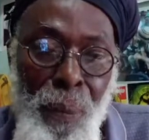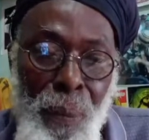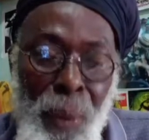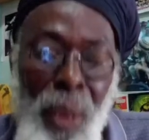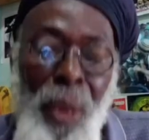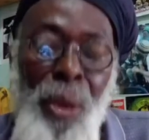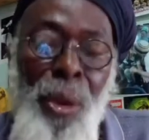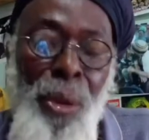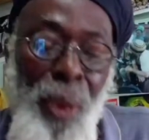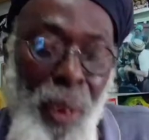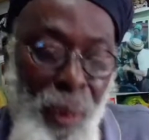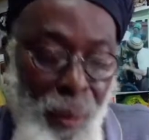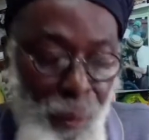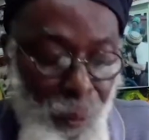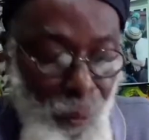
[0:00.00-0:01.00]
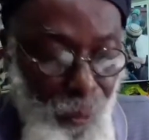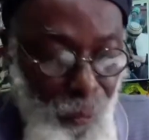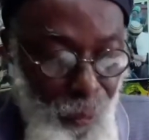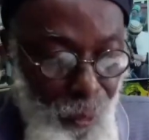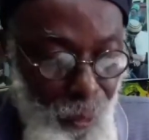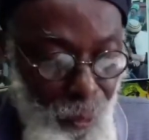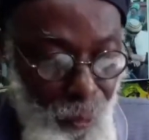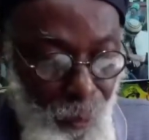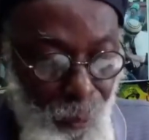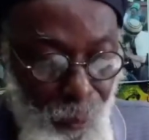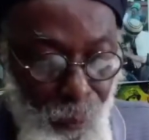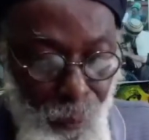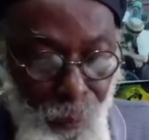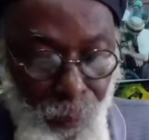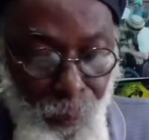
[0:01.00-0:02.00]
make it go right, you know, see it.
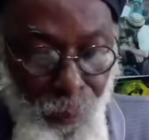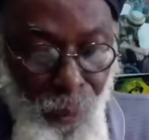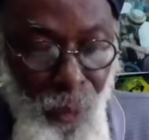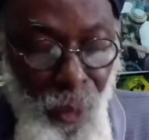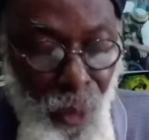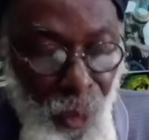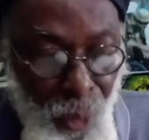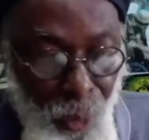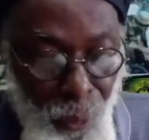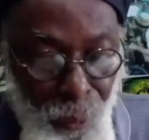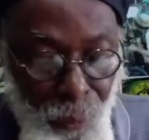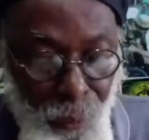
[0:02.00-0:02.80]
Yeah.